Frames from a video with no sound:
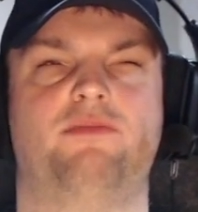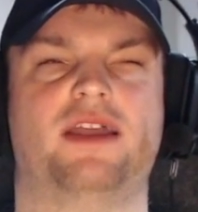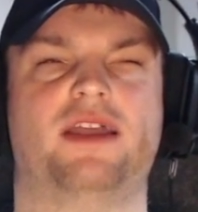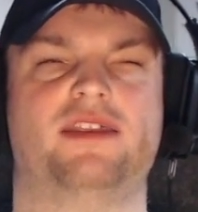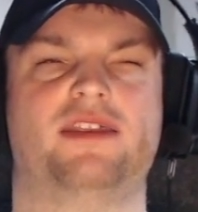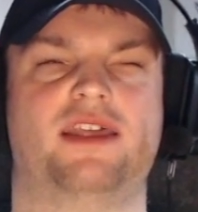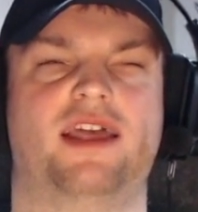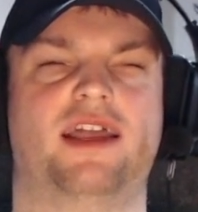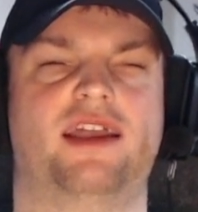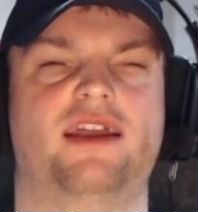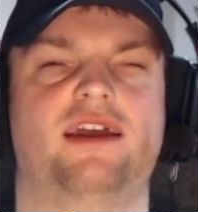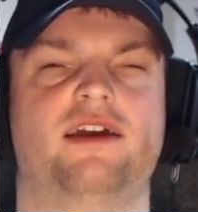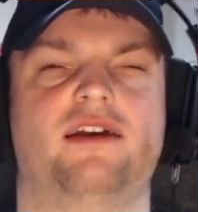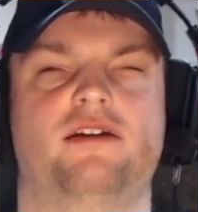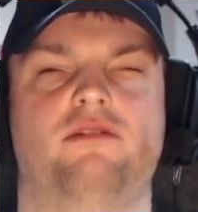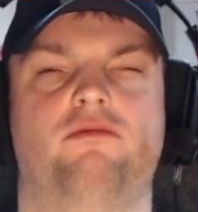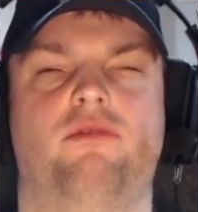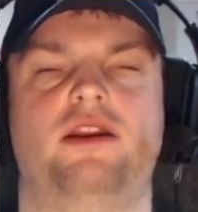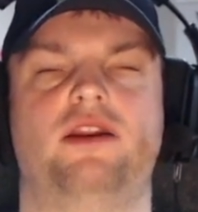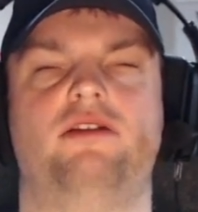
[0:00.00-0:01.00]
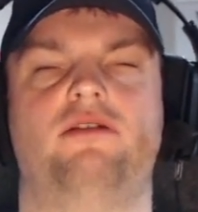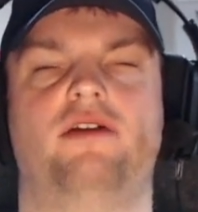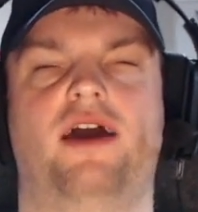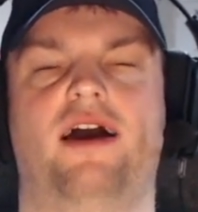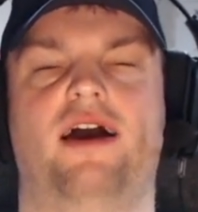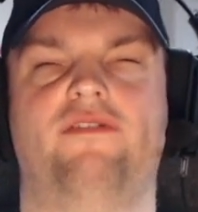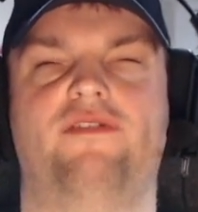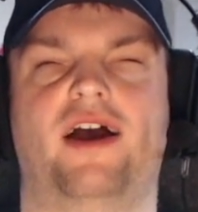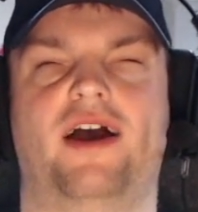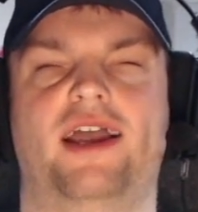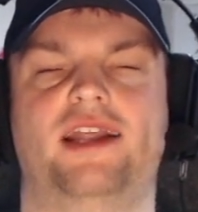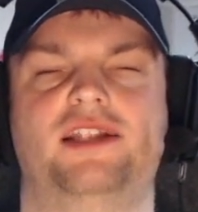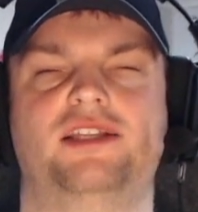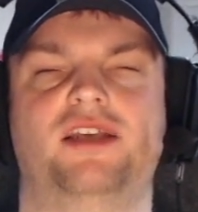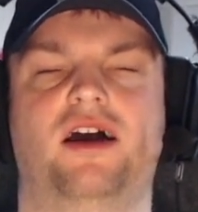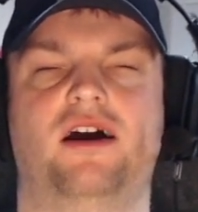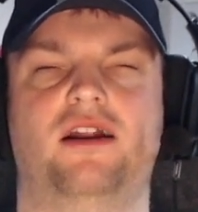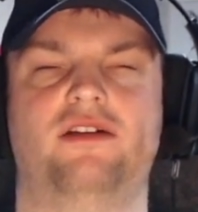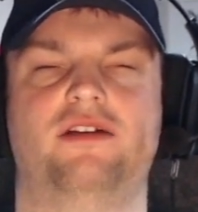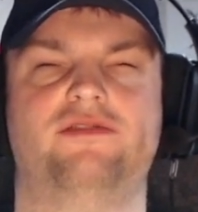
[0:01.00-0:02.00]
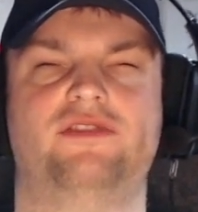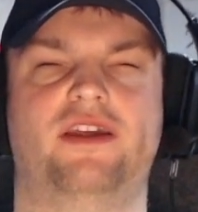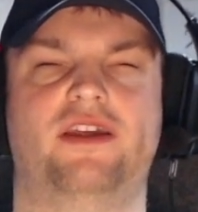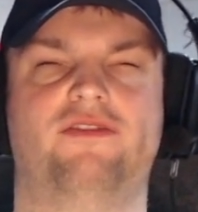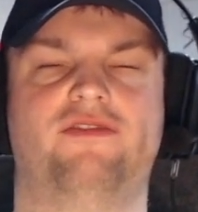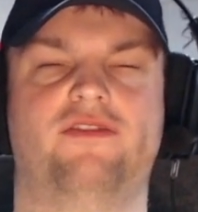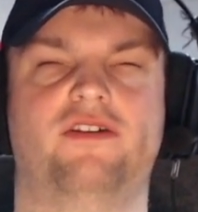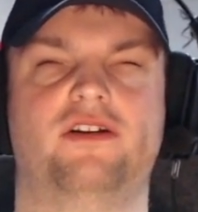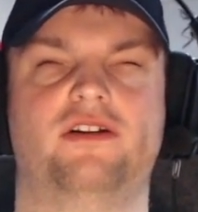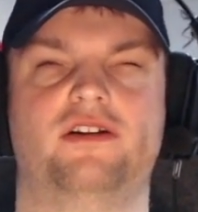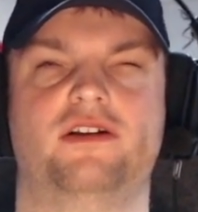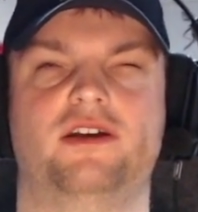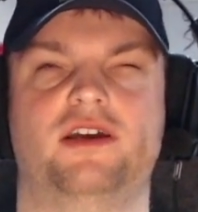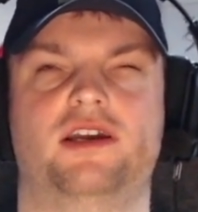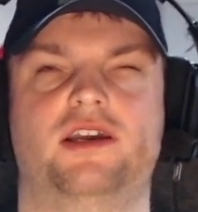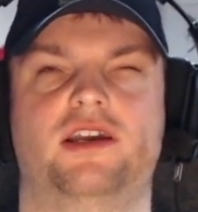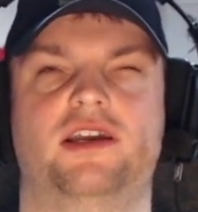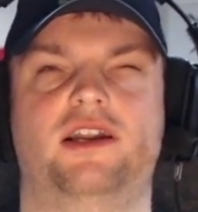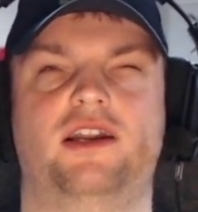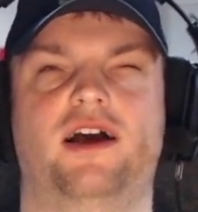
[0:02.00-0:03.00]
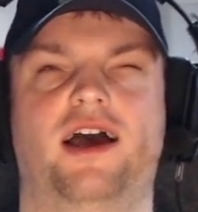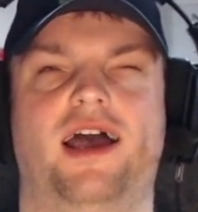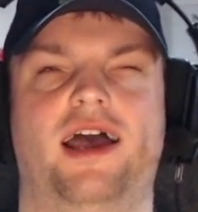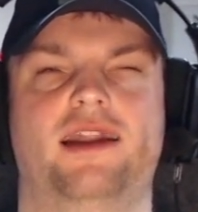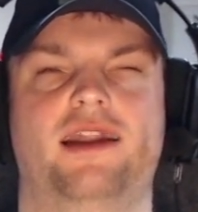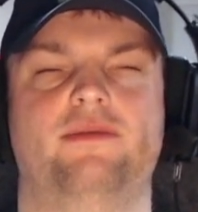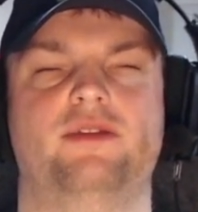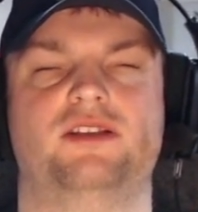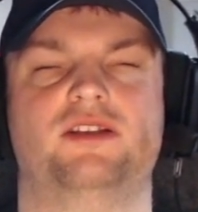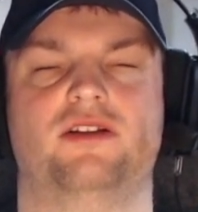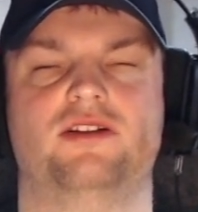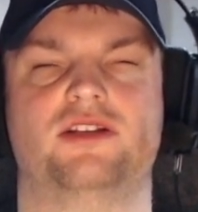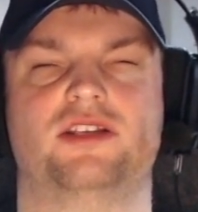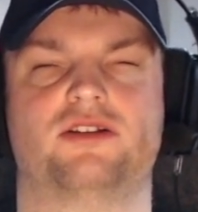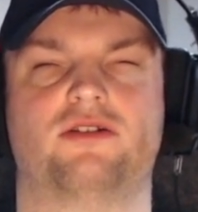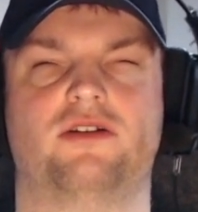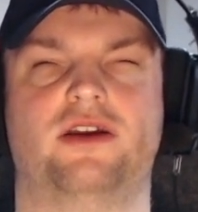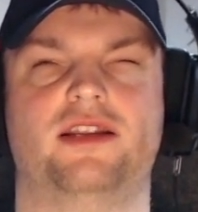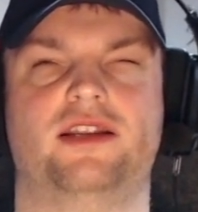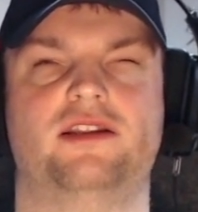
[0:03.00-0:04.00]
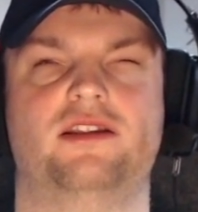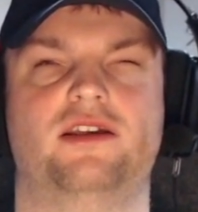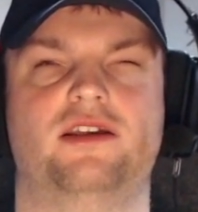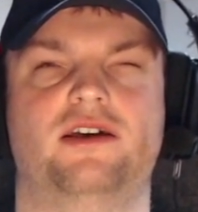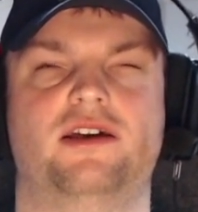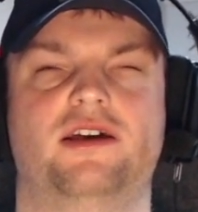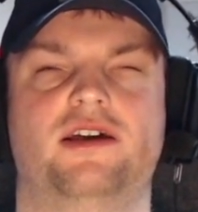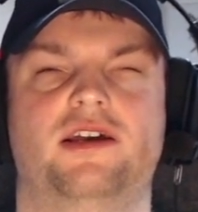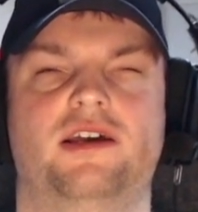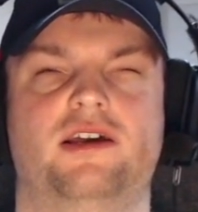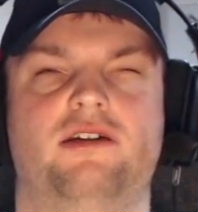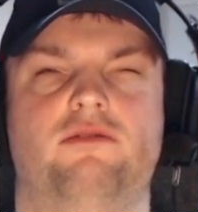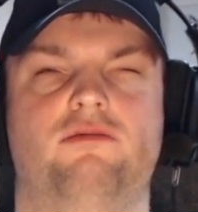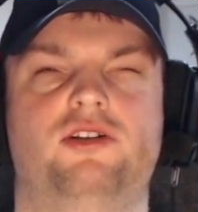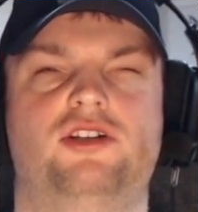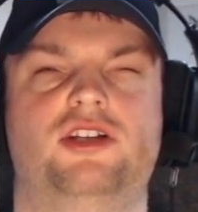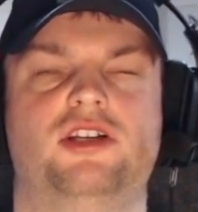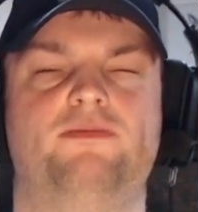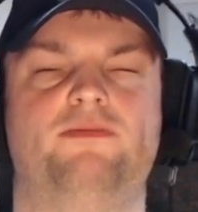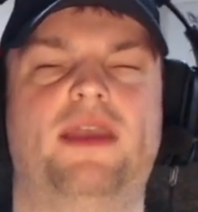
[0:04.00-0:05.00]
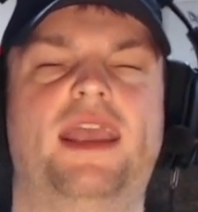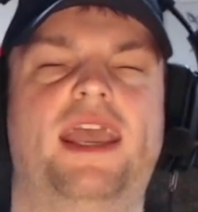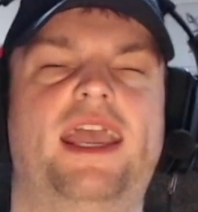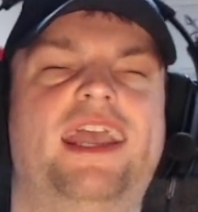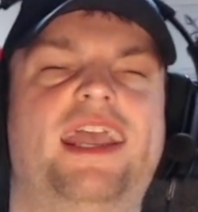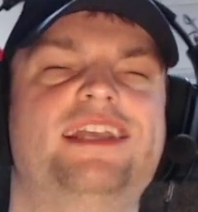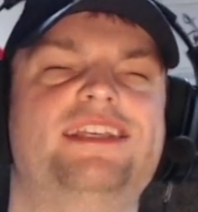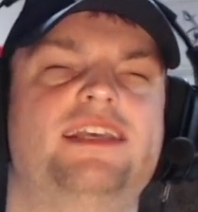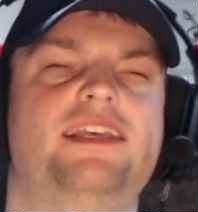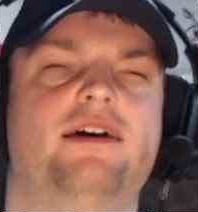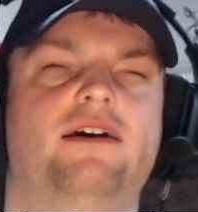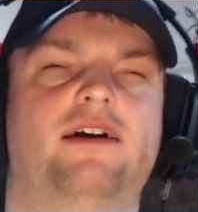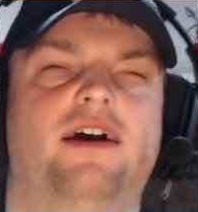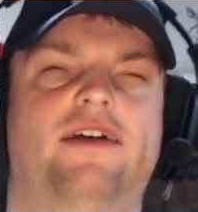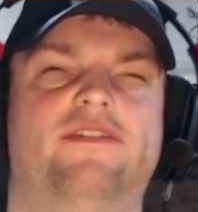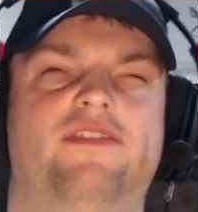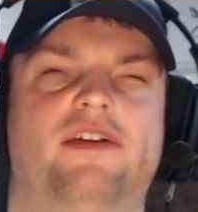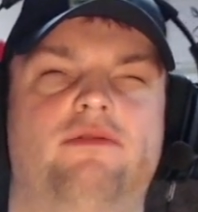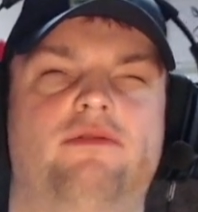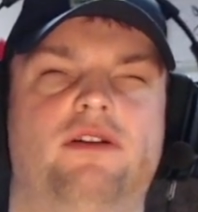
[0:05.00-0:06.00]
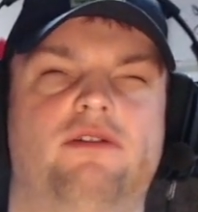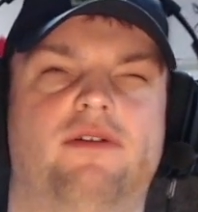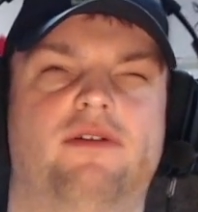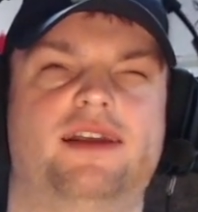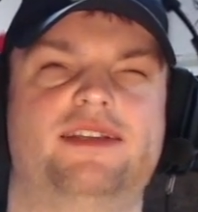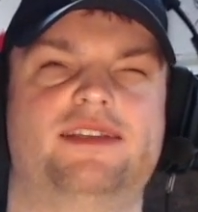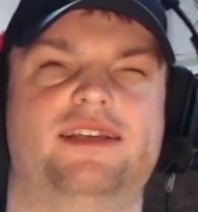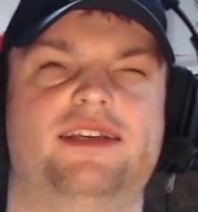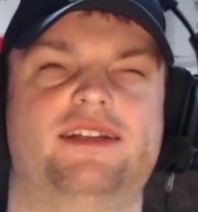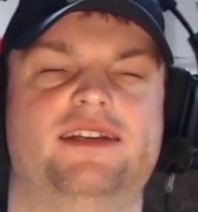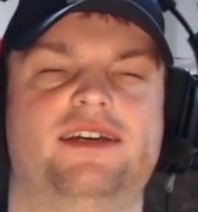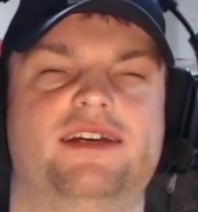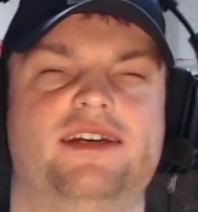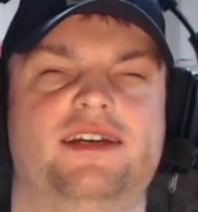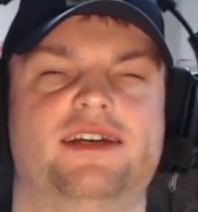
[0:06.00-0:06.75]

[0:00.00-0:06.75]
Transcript: thing when you have a ton of different, elements on screen that would just be easier if they were narrated,